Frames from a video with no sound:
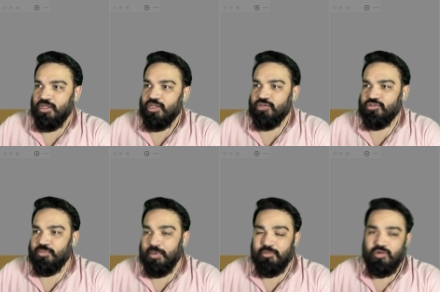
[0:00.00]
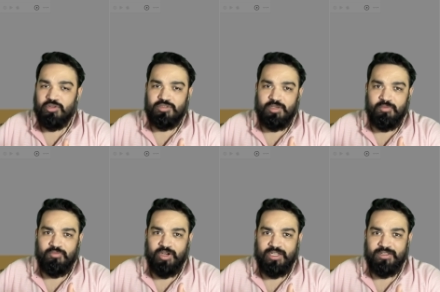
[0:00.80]
You should be able to also
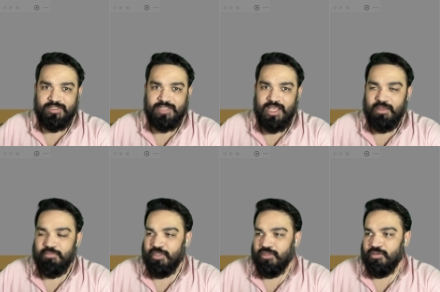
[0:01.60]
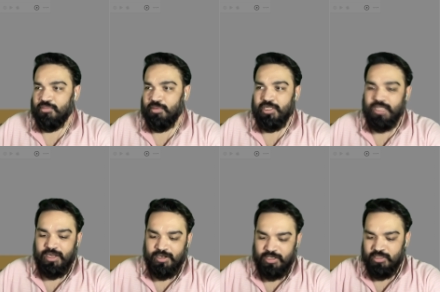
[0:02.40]
find this app in the public
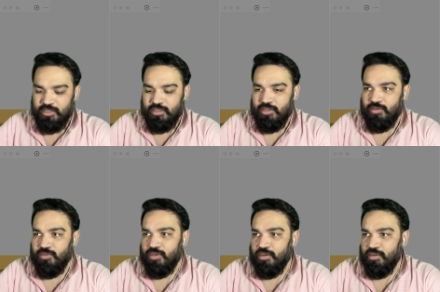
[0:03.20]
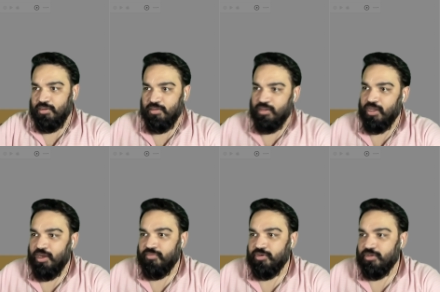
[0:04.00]
gallery.
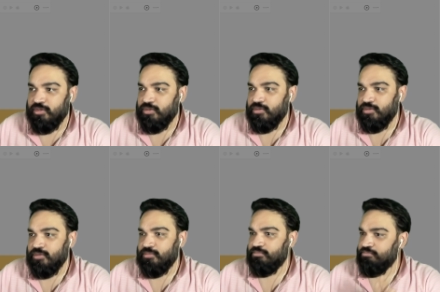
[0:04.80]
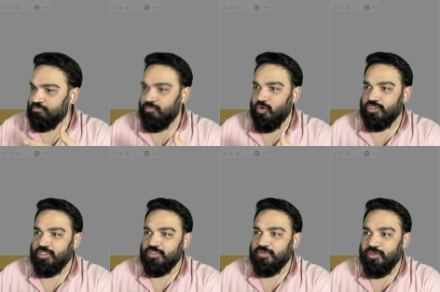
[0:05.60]
After watching
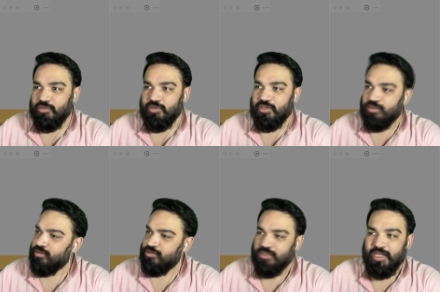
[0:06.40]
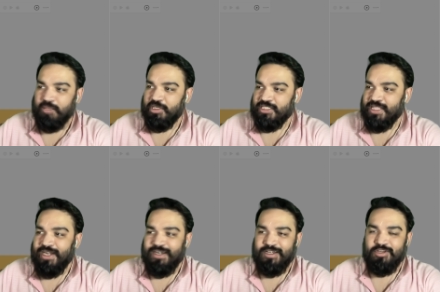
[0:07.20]
this video, you can remix
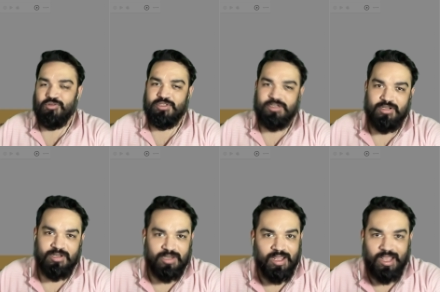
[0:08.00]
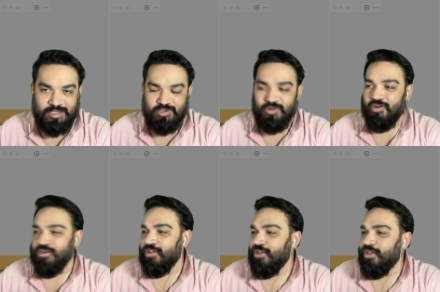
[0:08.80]
that and use it as your
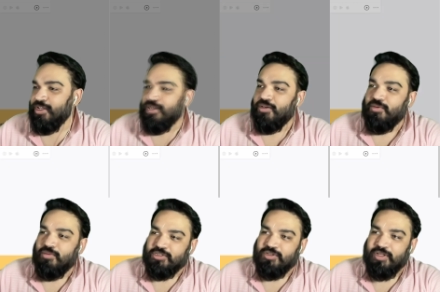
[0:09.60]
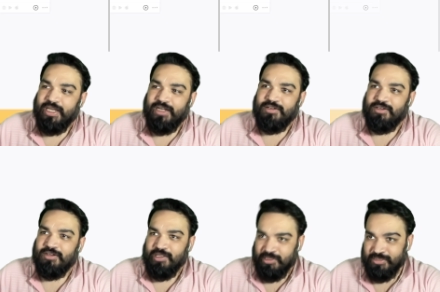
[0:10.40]
own. Once you create,
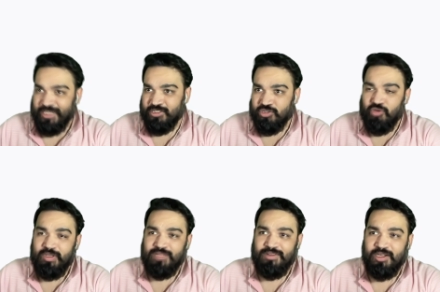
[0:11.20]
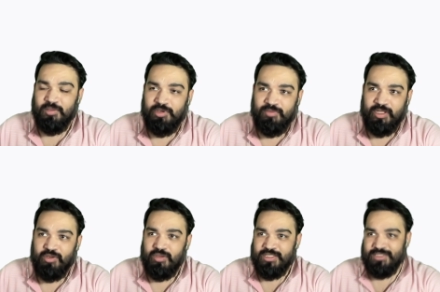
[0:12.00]
there is no way in Thunkable where you
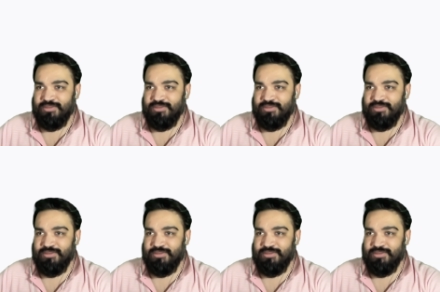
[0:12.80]
can